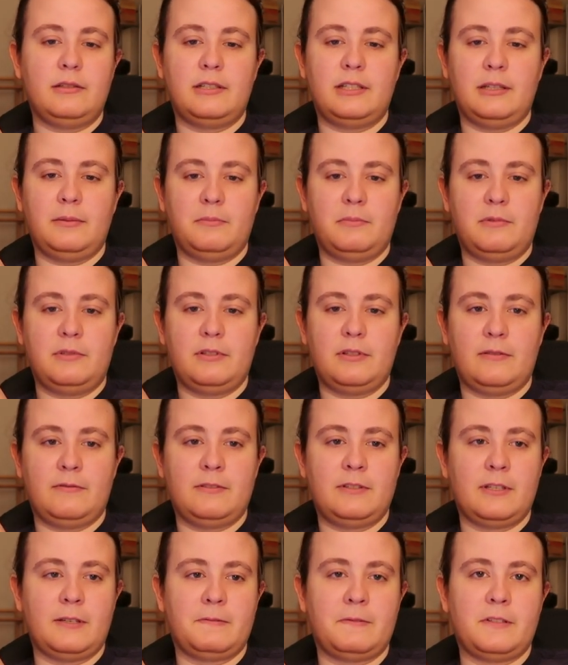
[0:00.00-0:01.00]
seems to
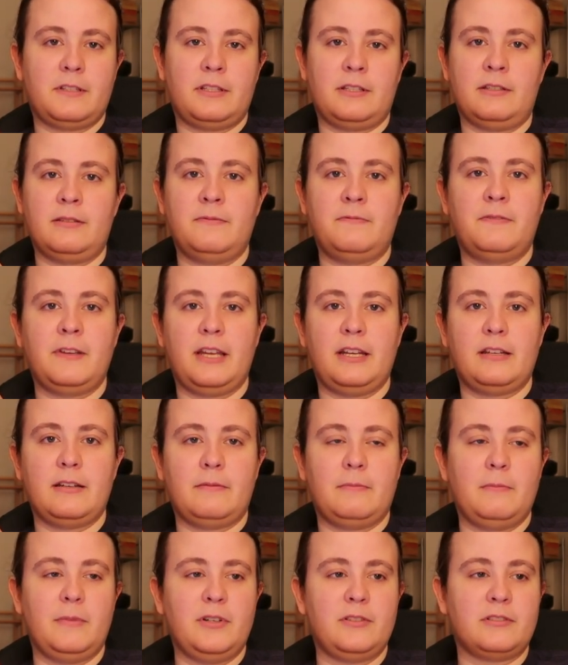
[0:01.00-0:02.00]
suffer this fate
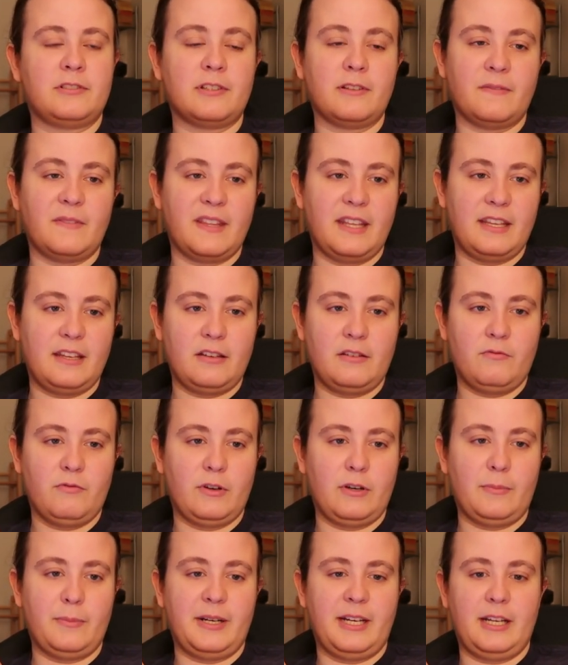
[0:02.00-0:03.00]
of most of the
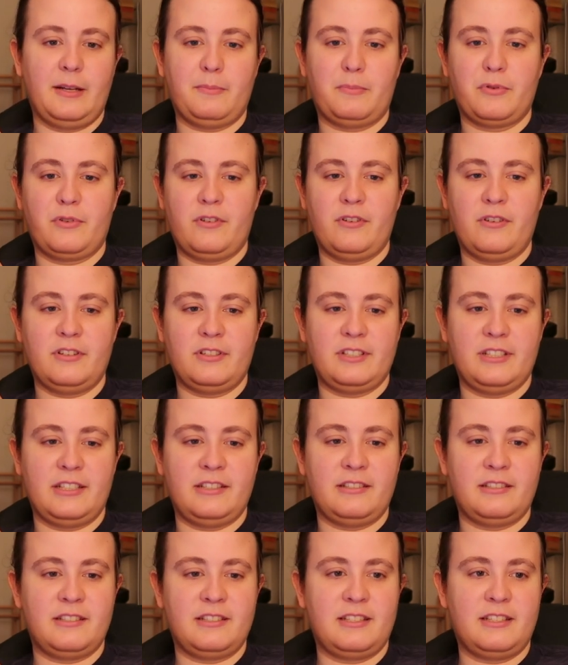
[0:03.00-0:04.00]
Roman emperors,
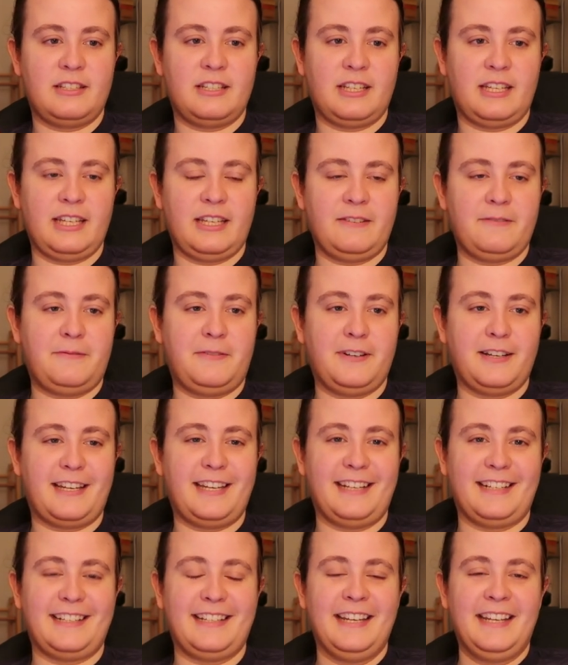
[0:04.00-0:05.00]
is to get
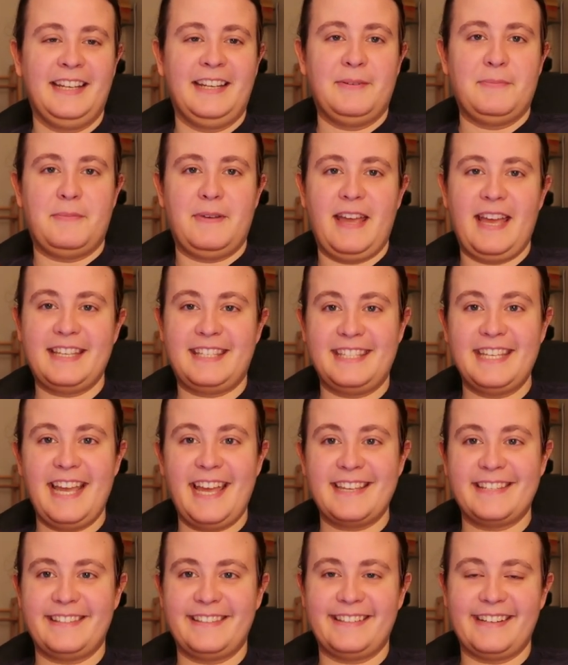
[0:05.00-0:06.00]
fucking
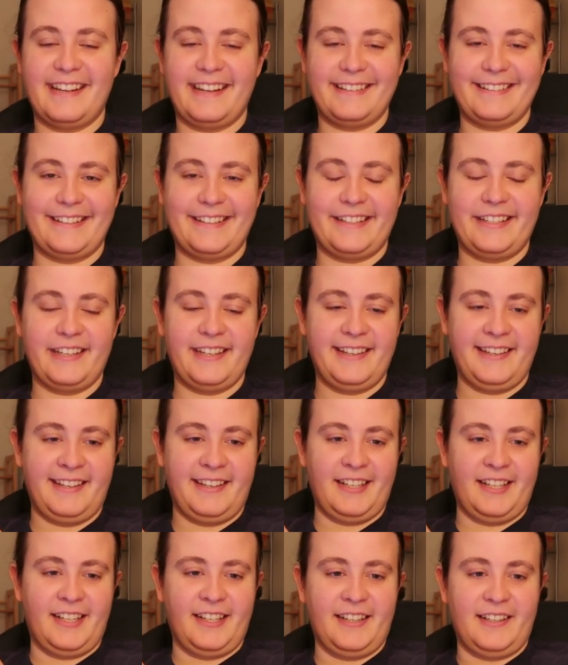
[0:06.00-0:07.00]
assassinated.
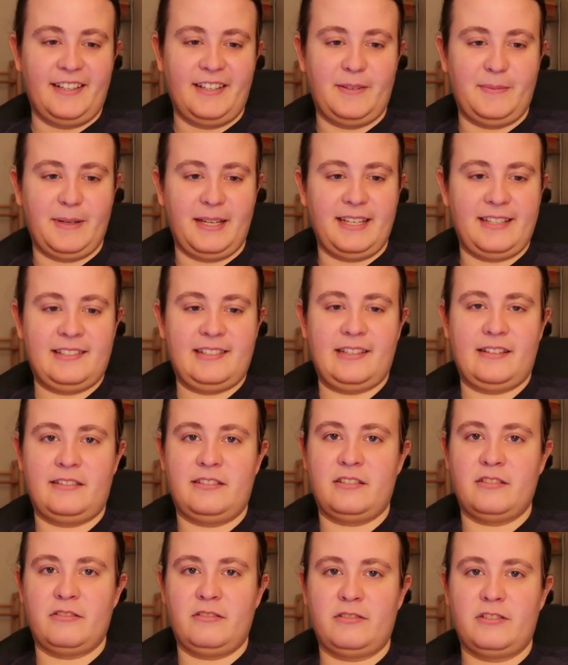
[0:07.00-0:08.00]
I guess
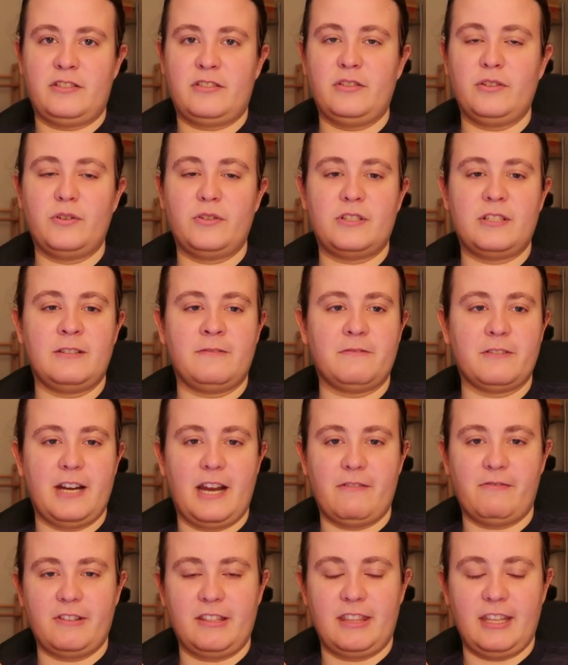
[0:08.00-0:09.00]
that's the solution for
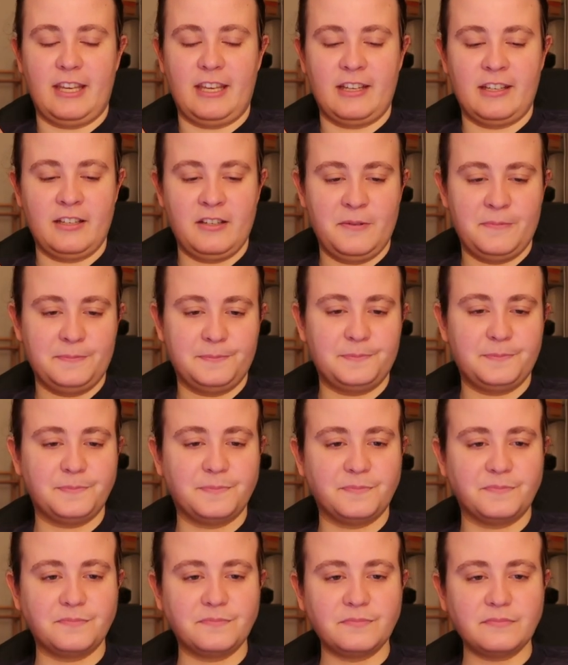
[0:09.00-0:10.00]
everything.
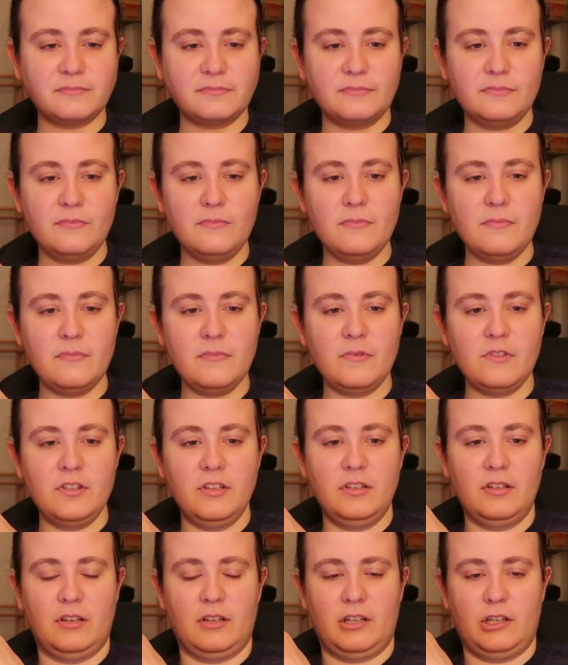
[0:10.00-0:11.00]

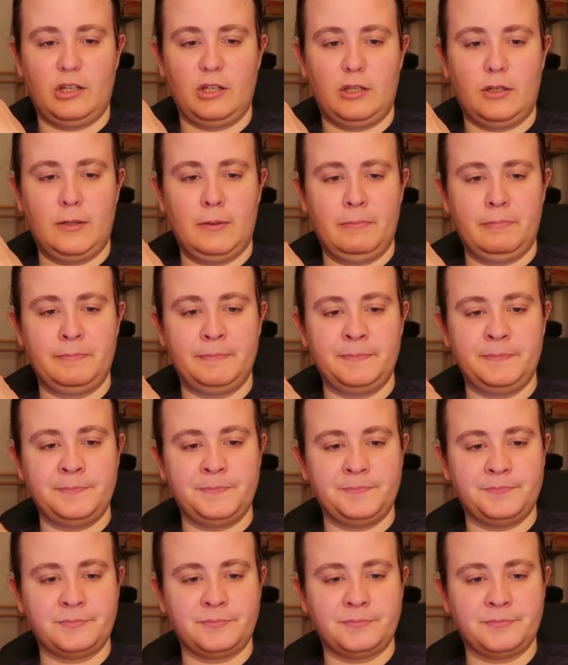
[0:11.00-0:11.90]
I